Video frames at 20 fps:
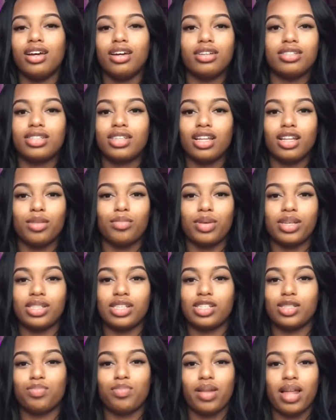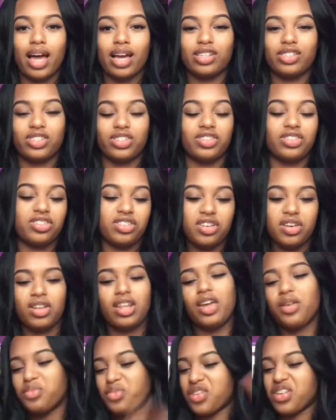syllabus is plastered, no
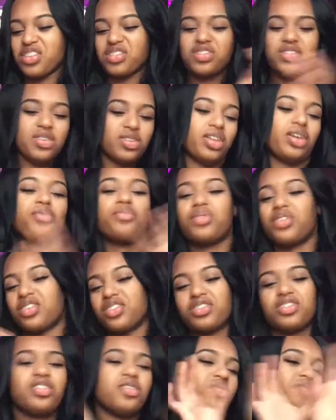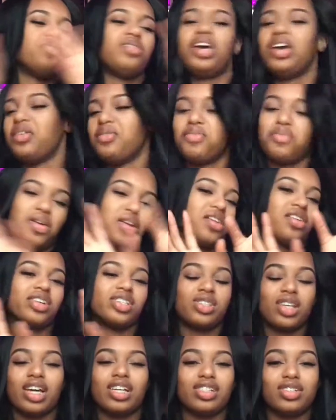late work, no late work, no late work.
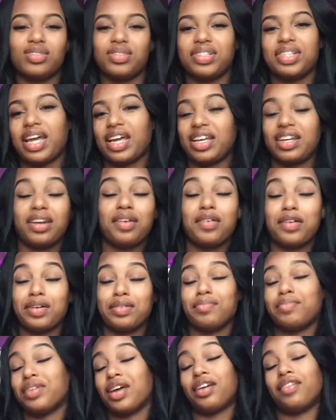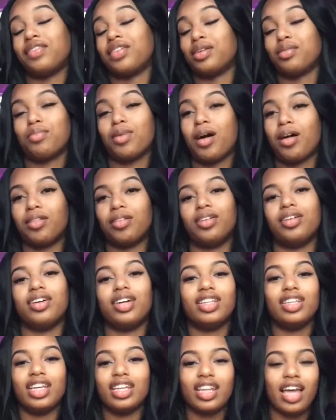So I just was like, you know what, I'm not even gonna bother.
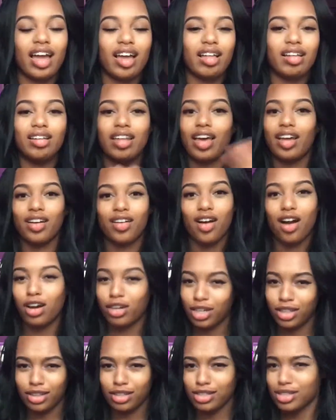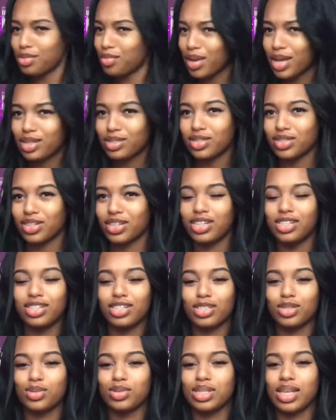And then like later on in the semester, he
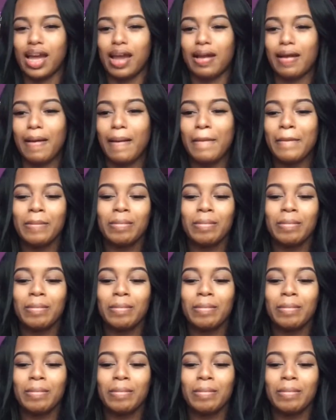just was like,